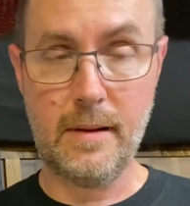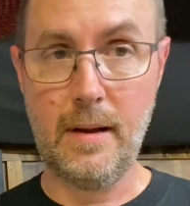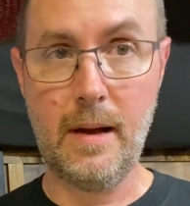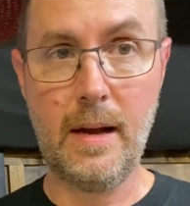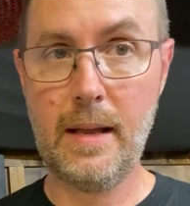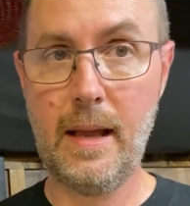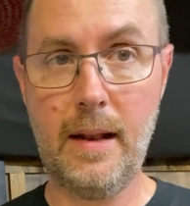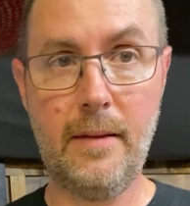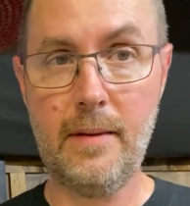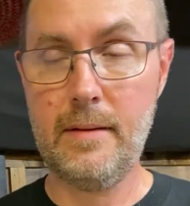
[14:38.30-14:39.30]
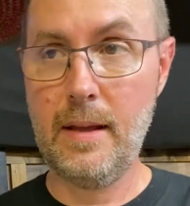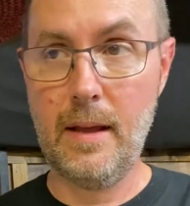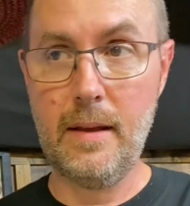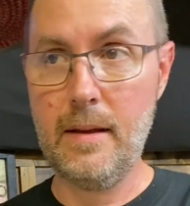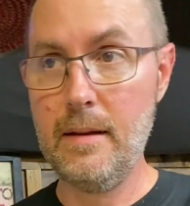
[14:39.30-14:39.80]
God, I can't even
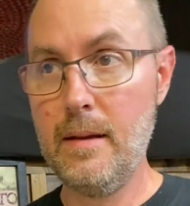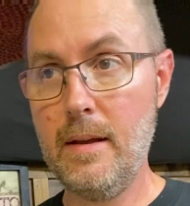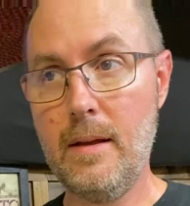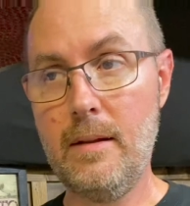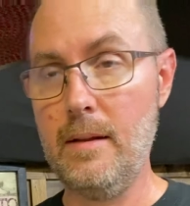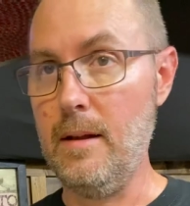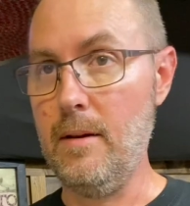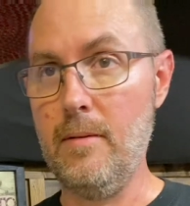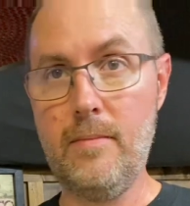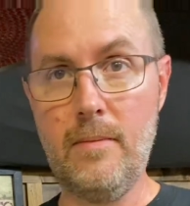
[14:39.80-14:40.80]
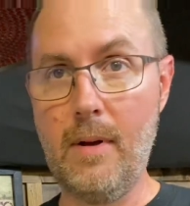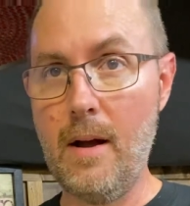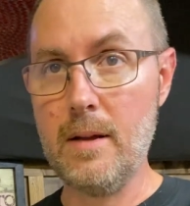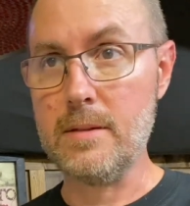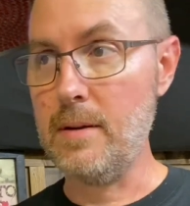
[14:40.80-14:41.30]
tell you, you know,
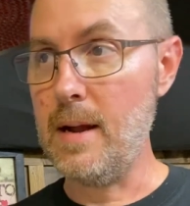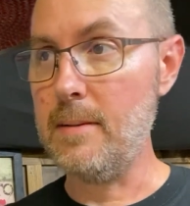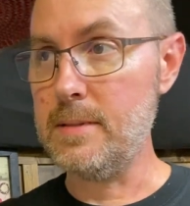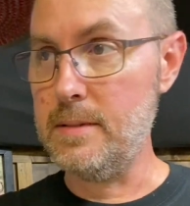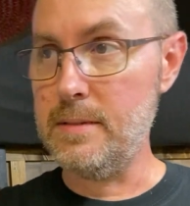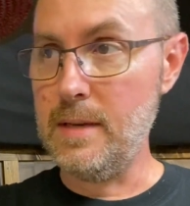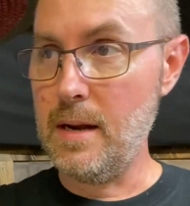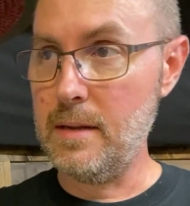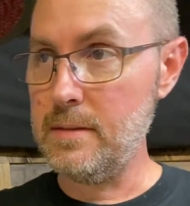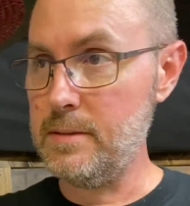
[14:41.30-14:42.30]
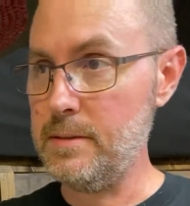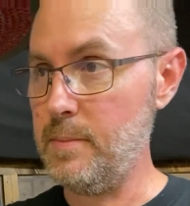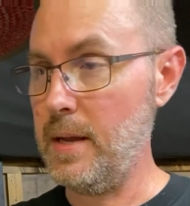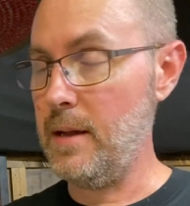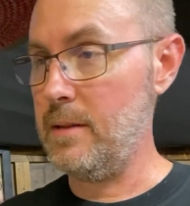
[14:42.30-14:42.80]
Oscar Robinson, Jonathan
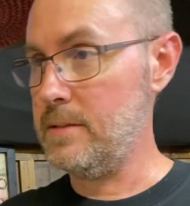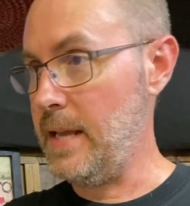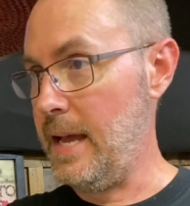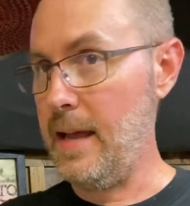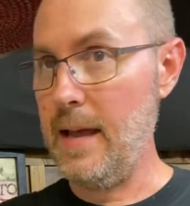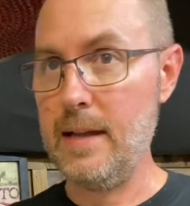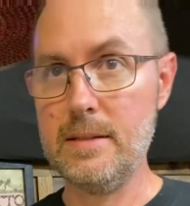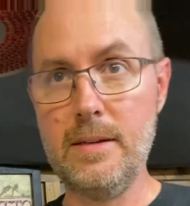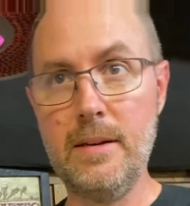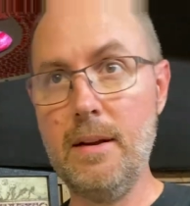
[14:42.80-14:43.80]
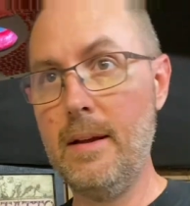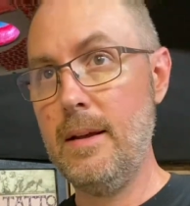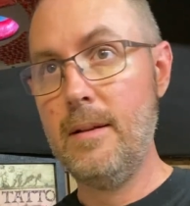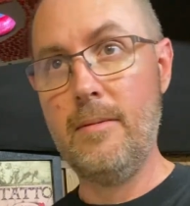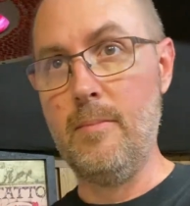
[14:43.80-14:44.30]
Chappelle, Zach Kasner,
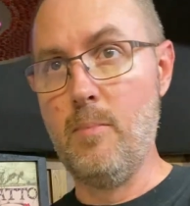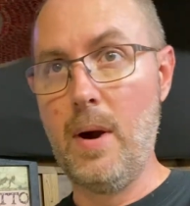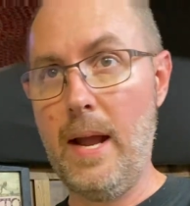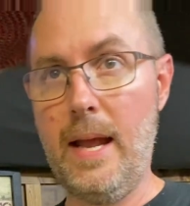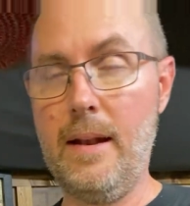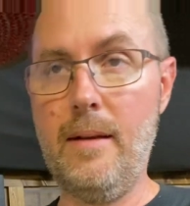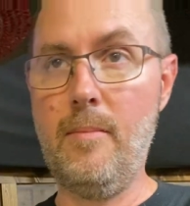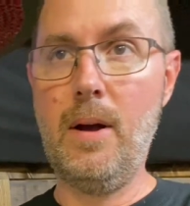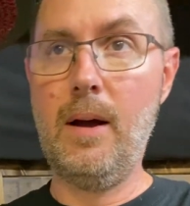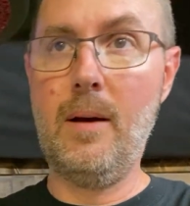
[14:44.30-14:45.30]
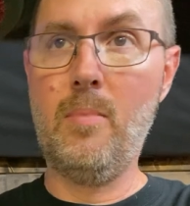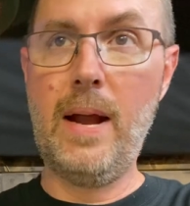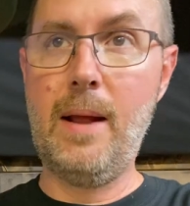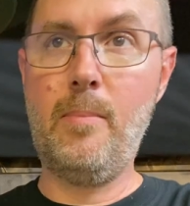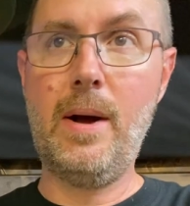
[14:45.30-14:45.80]
Brad
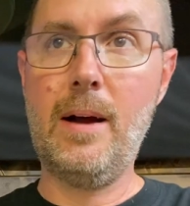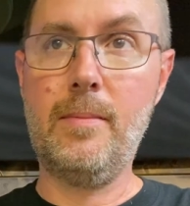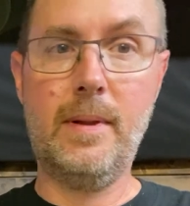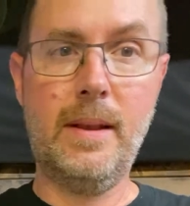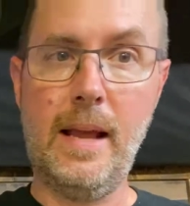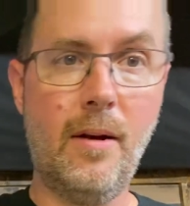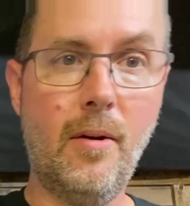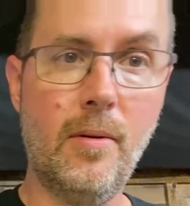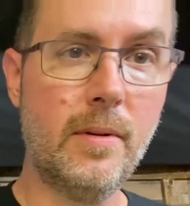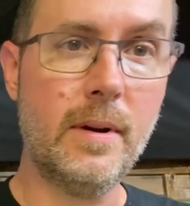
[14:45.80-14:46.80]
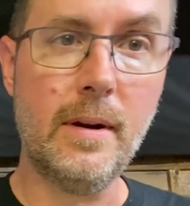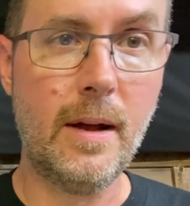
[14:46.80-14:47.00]
Bachman, Nate Holdner.